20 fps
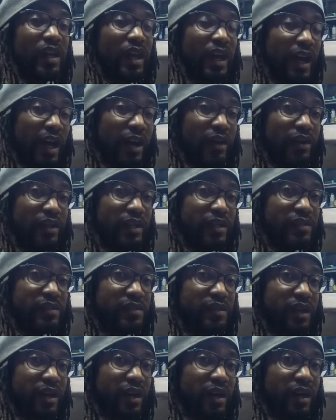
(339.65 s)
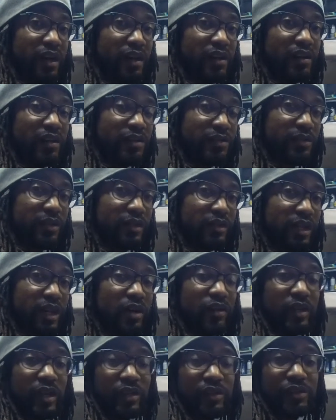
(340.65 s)
how this filled out
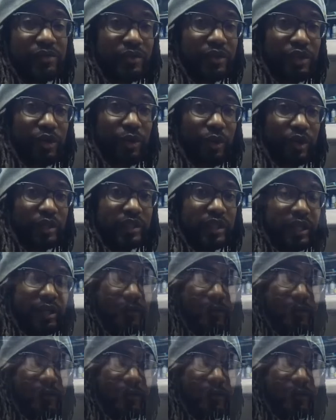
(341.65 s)
and how this video worked out.